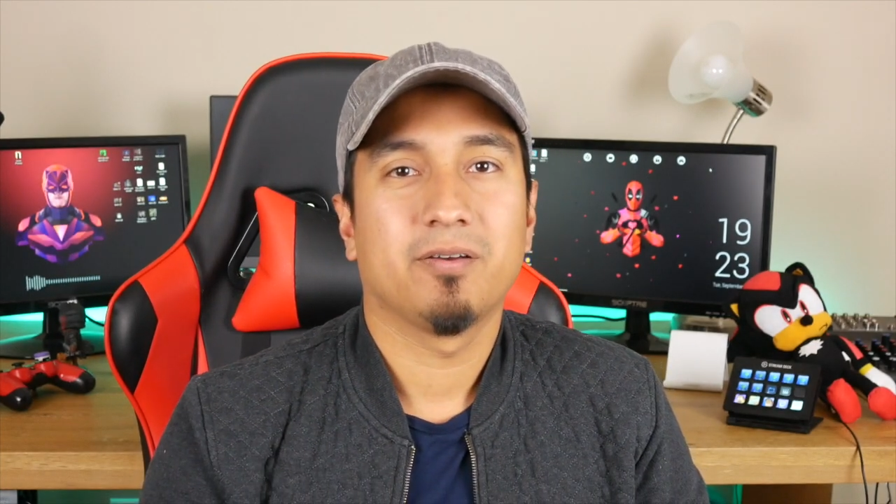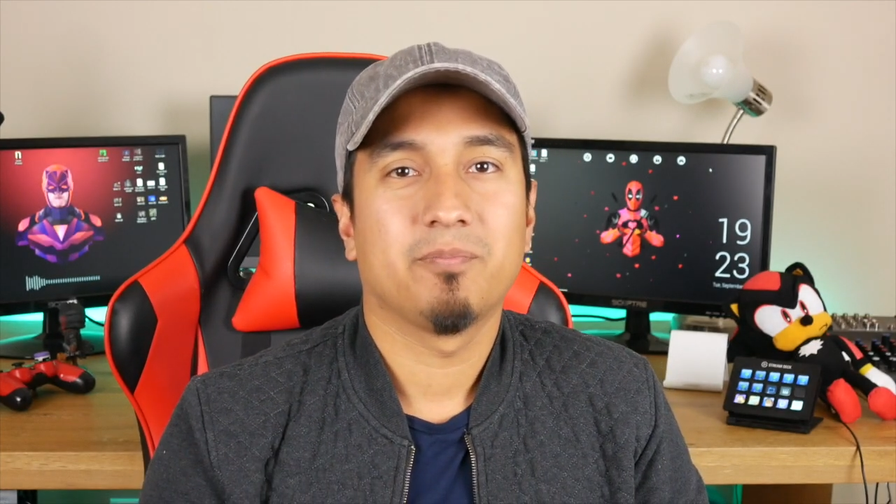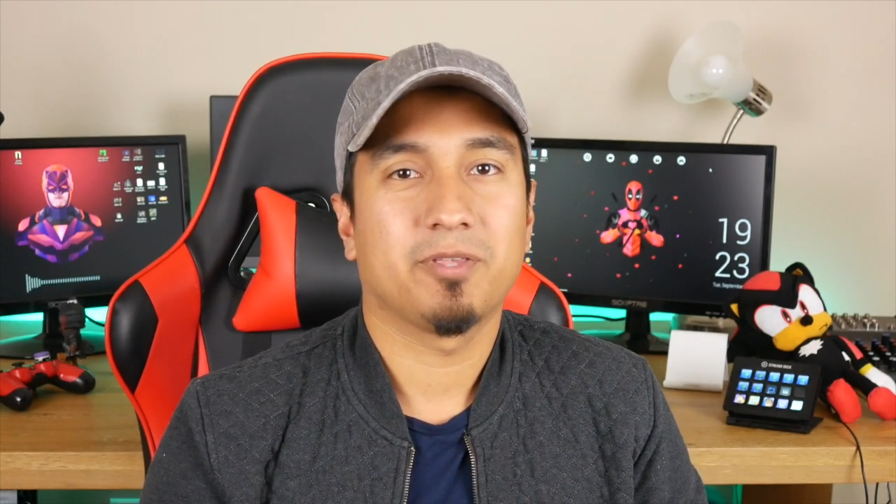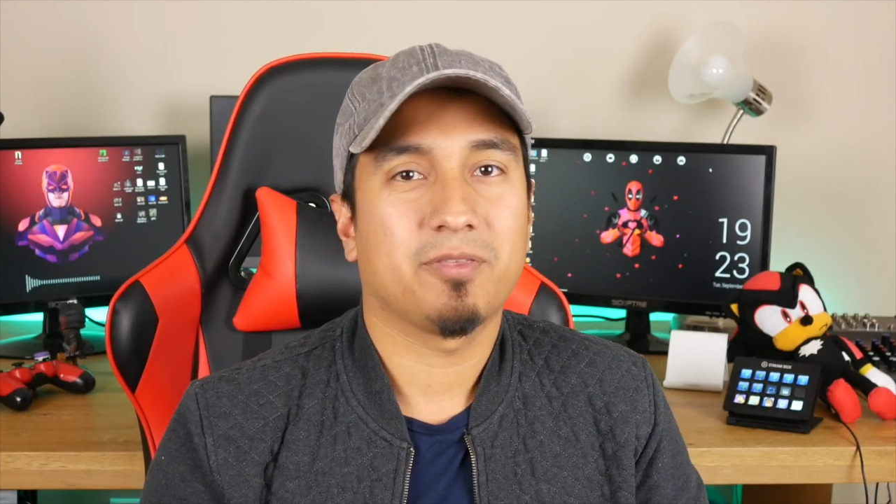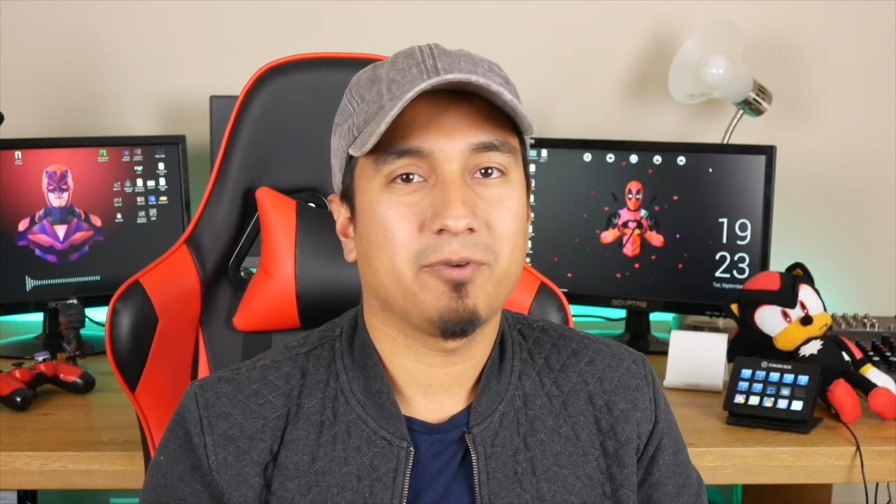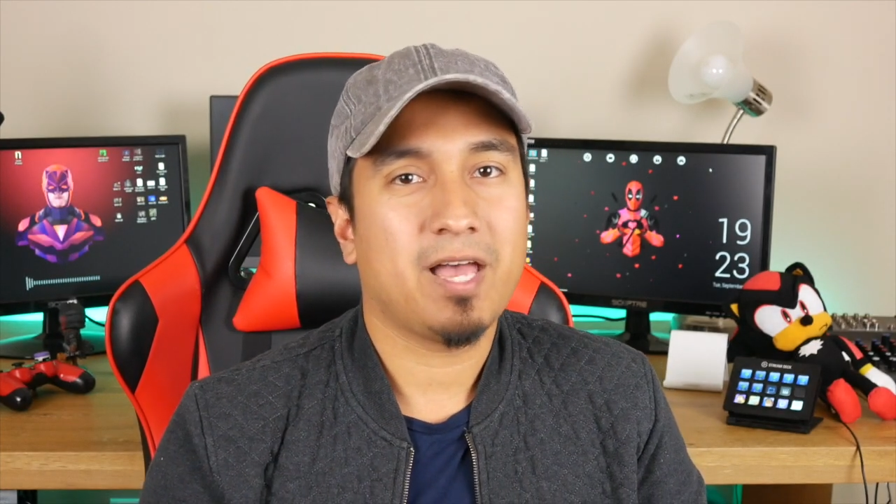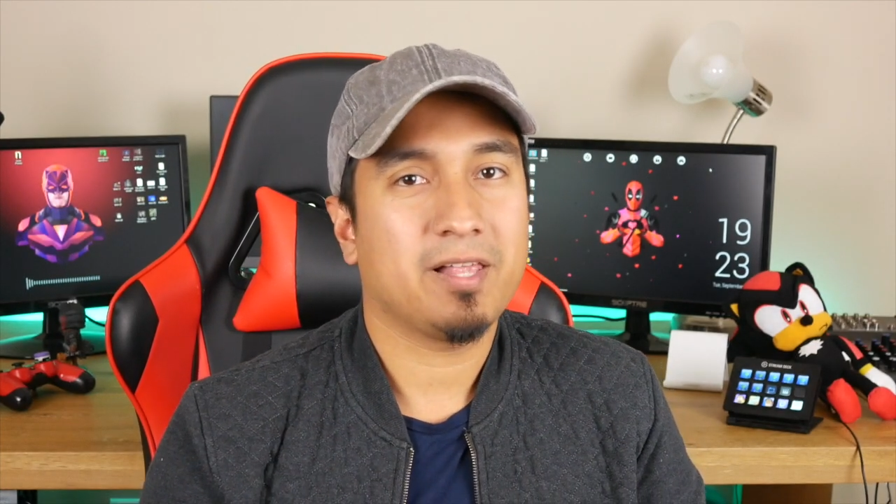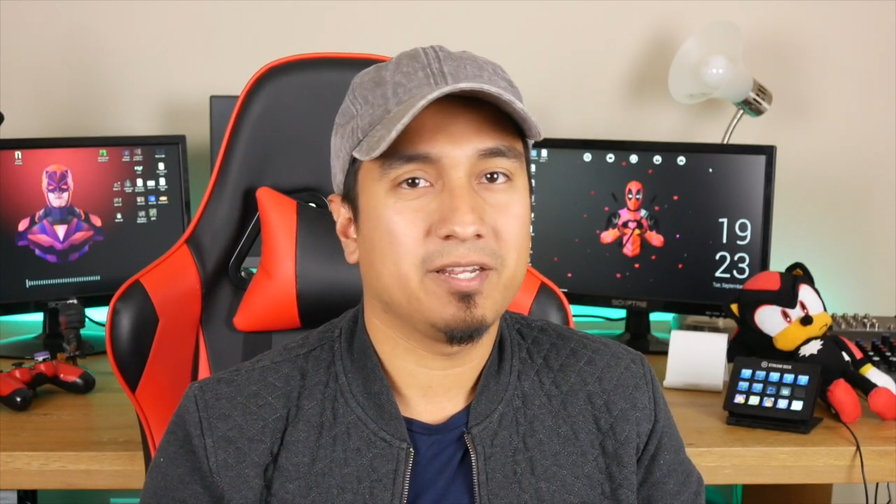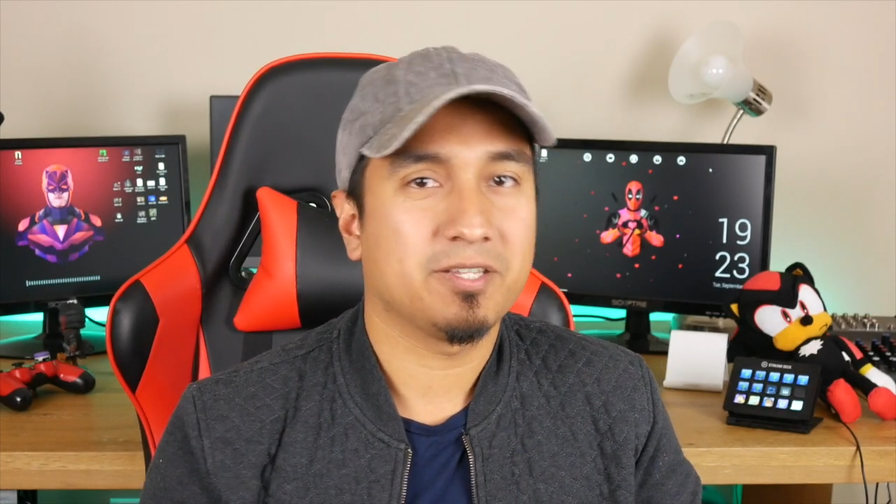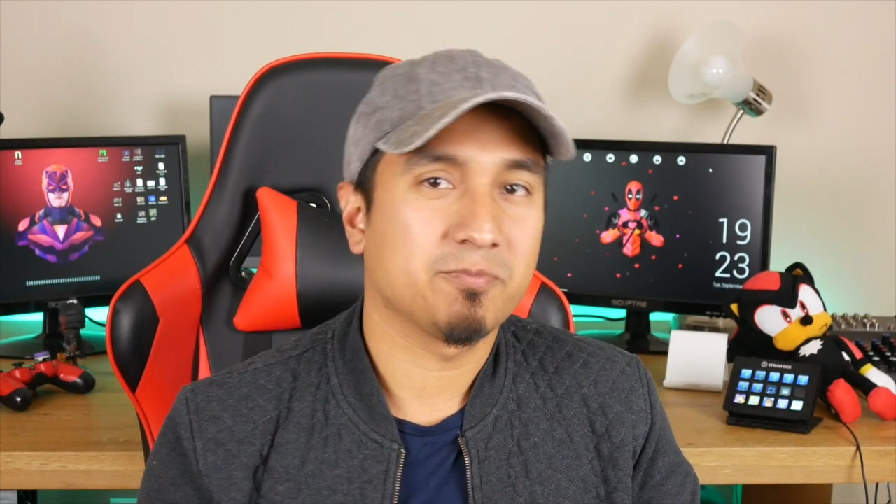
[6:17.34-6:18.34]
but the
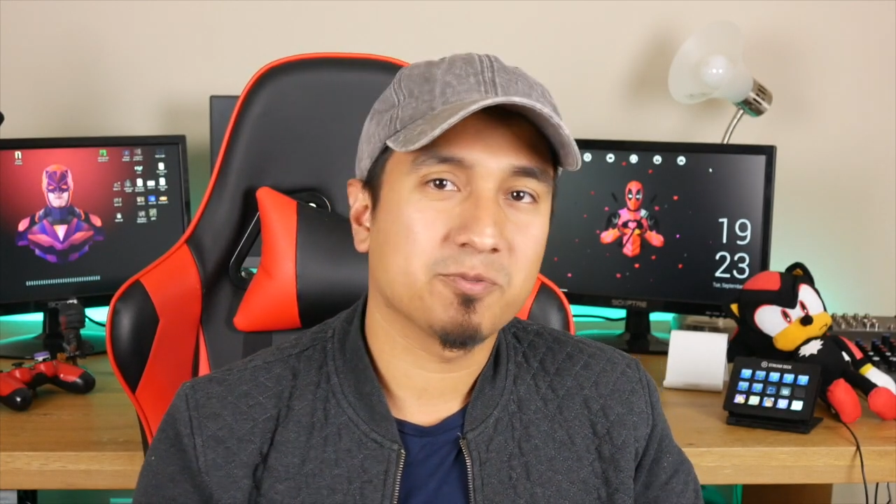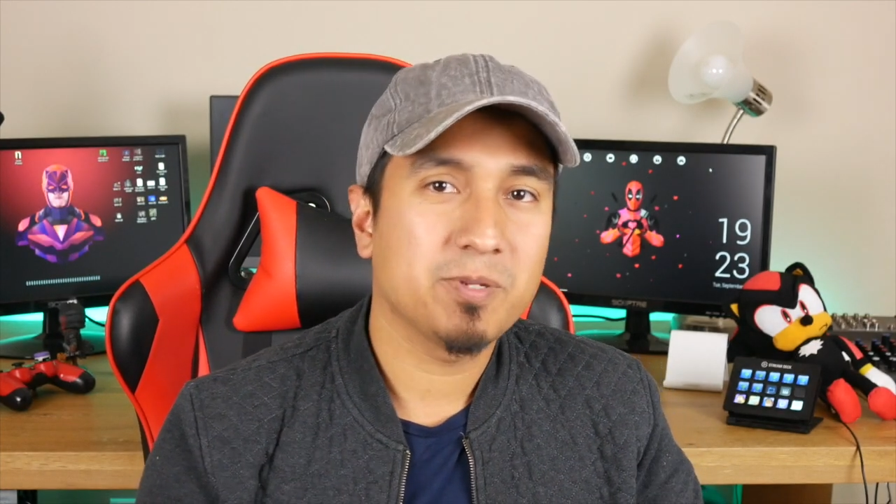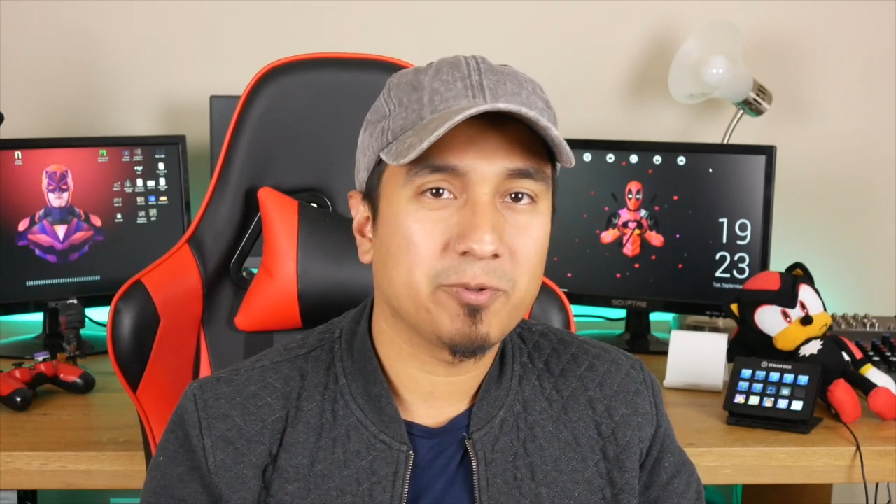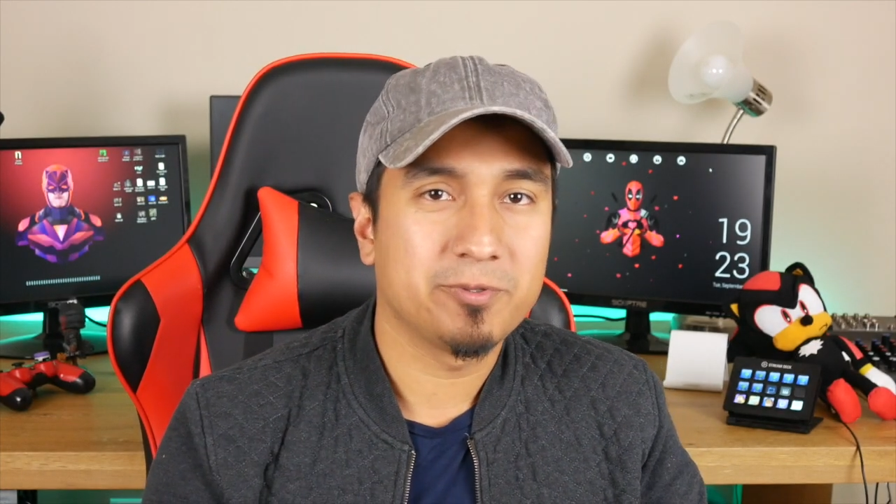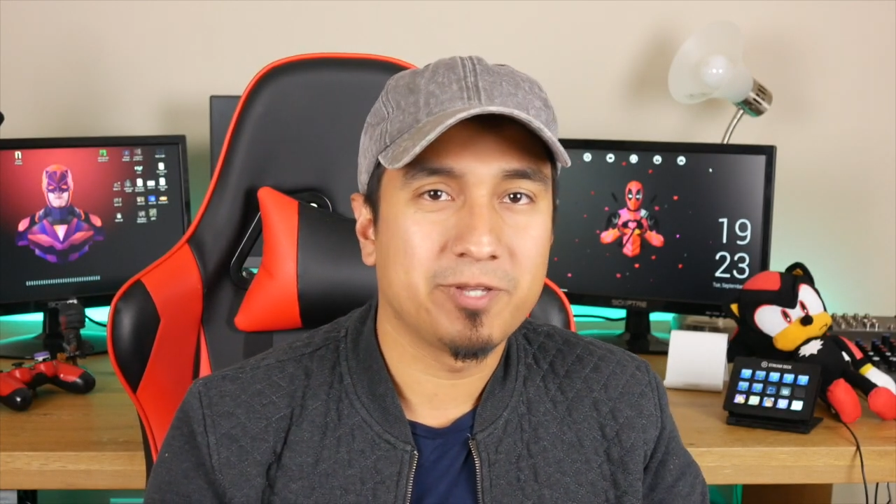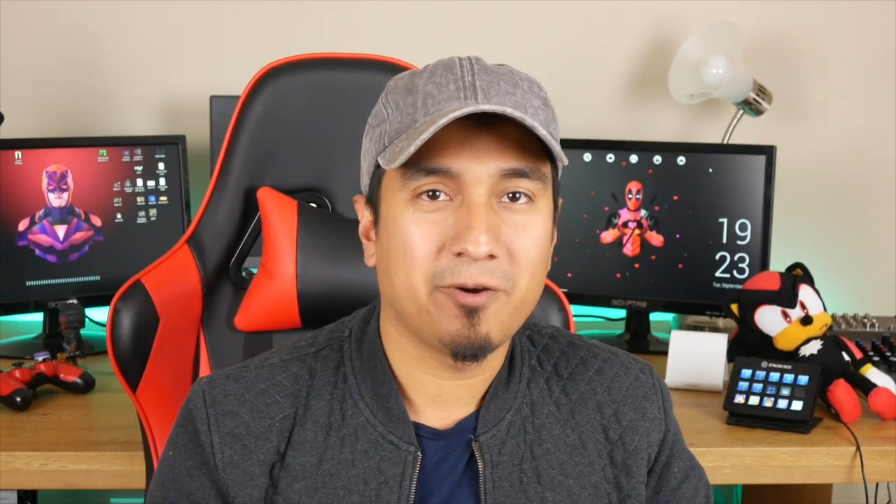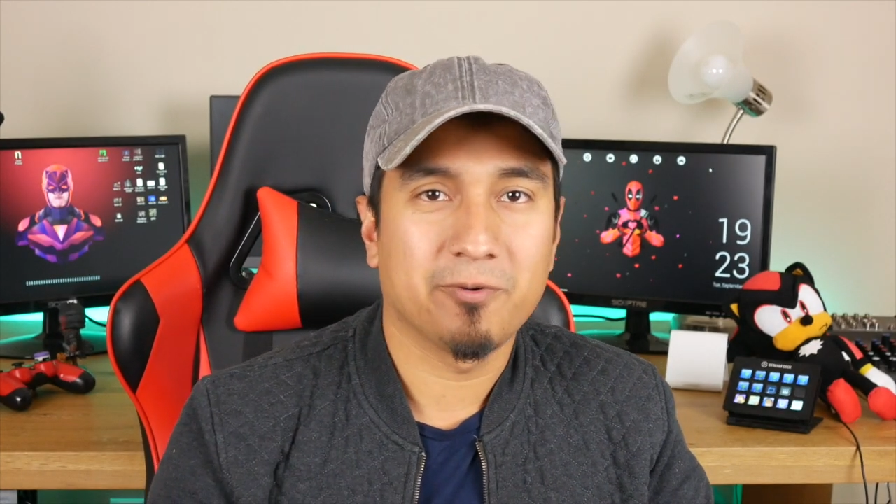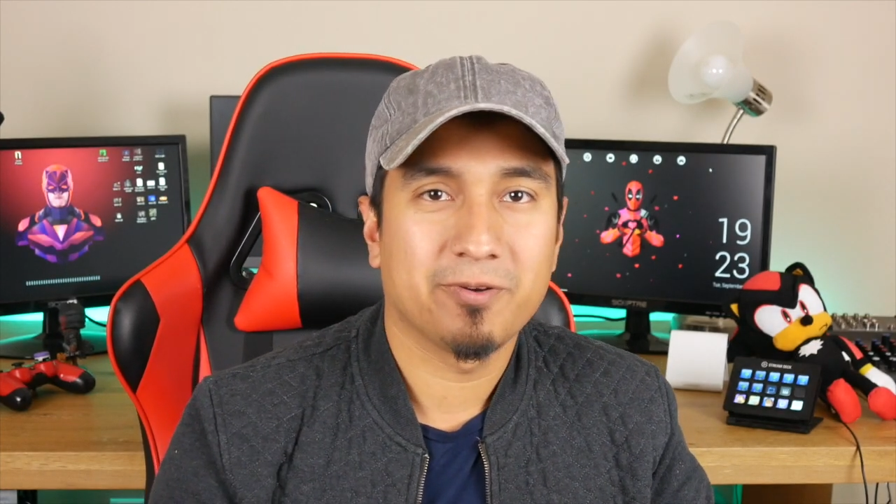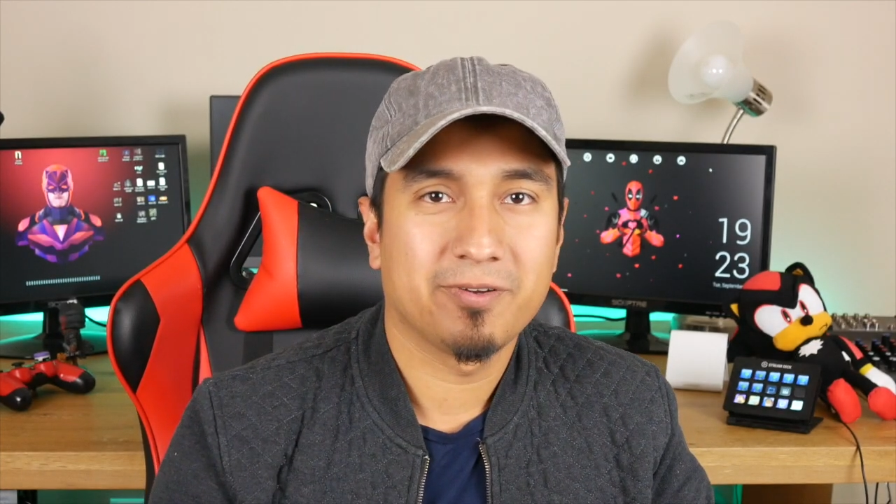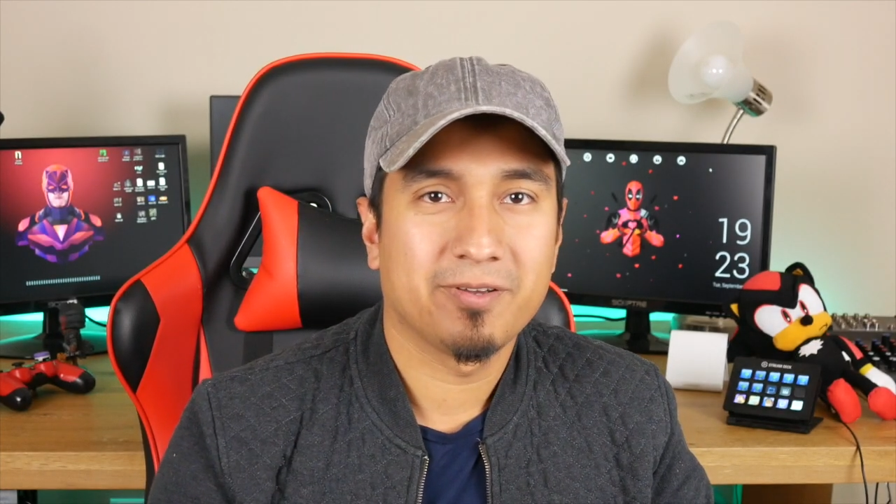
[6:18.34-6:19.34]
reality is most people don't,
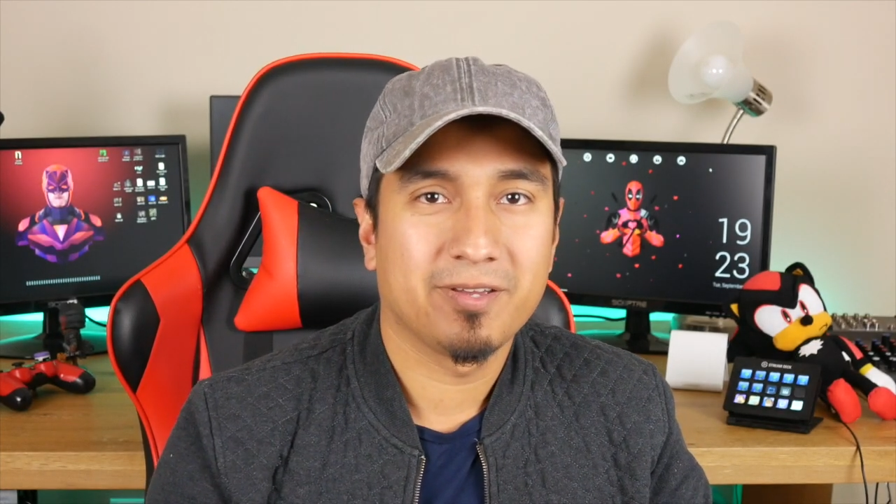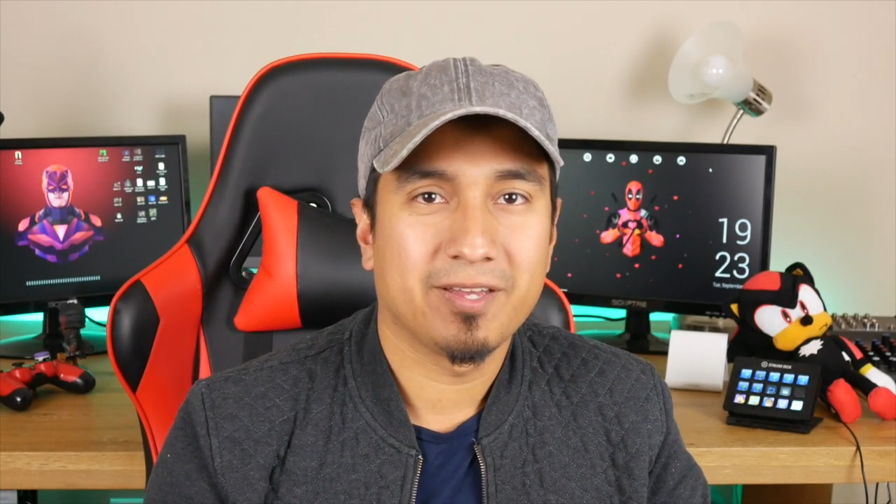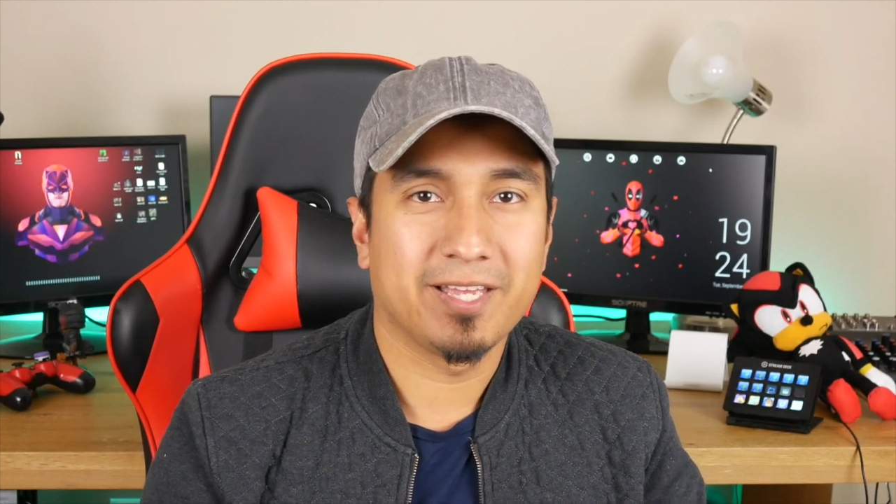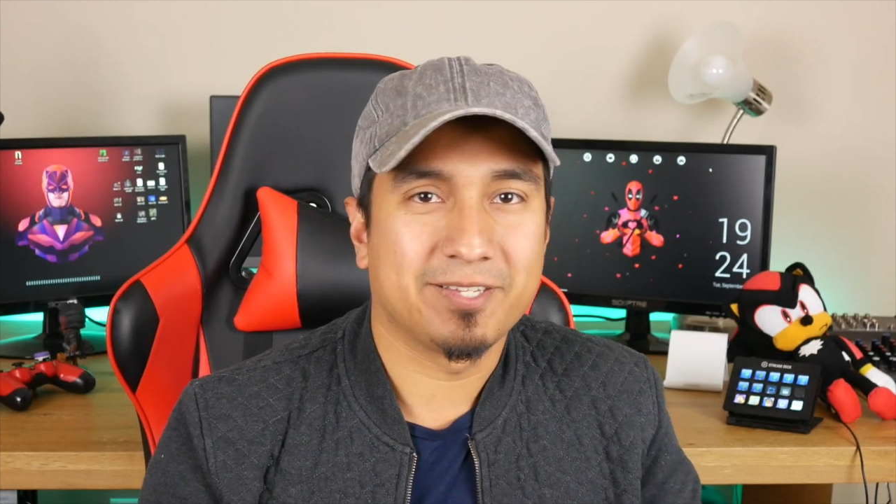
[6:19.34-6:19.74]
and